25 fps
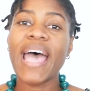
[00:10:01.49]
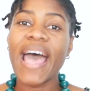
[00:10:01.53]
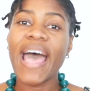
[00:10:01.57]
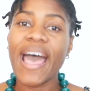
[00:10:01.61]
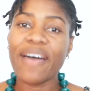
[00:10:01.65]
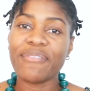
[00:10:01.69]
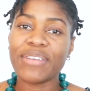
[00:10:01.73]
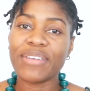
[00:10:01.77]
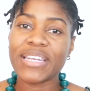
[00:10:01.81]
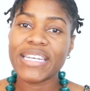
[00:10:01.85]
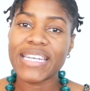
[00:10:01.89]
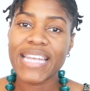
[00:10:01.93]

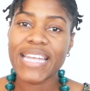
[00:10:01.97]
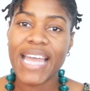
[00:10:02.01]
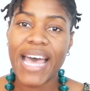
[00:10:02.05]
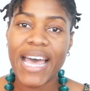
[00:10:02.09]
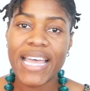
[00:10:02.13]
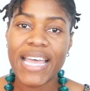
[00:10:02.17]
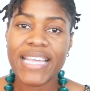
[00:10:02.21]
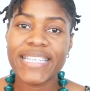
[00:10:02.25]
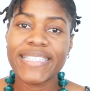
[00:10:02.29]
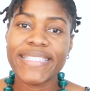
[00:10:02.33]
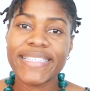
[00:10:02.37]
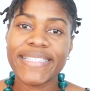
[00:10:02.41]
Have a
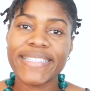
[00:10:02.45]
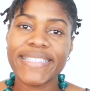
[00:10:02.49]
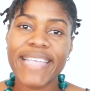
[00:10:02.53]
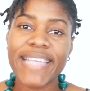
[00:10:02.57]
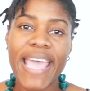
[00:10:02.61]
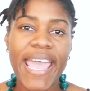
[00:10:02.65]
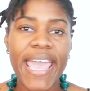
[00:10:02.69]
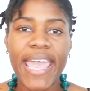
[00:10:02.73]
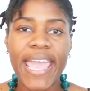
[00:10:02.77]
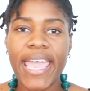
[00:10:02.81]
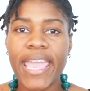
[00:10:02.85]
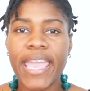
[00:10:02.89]
nice
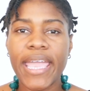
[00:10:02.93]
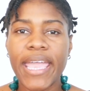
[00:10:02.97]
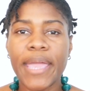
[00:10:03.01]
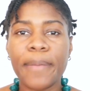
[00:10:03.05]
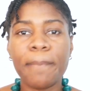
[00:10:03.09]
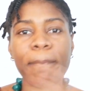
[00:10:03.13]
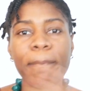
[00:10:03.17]
day.